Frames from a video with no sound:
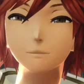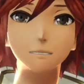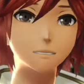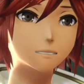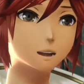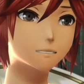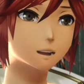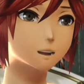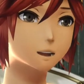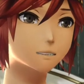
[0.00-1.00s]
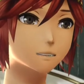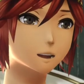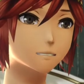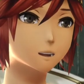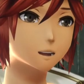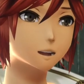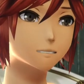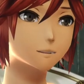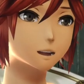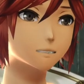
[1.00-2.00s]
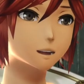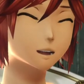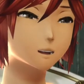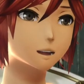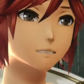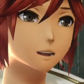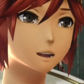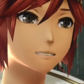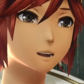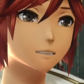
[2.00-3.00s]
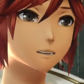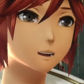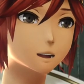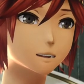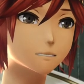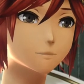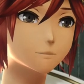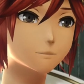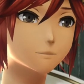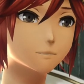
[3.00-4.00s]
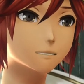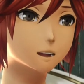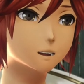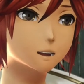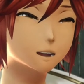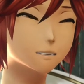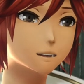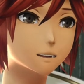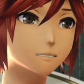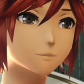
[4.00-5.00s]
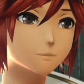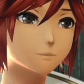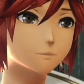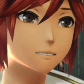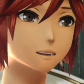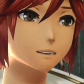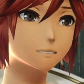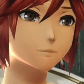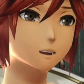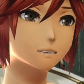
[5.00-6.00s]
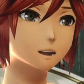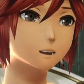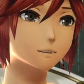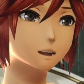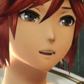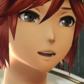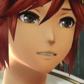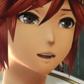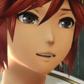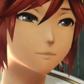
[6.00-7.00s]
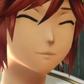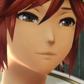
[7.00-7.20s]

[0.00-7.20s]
You see, all my friends from when I started are on a far off mission now. It sounds weird, but they understand how important they are.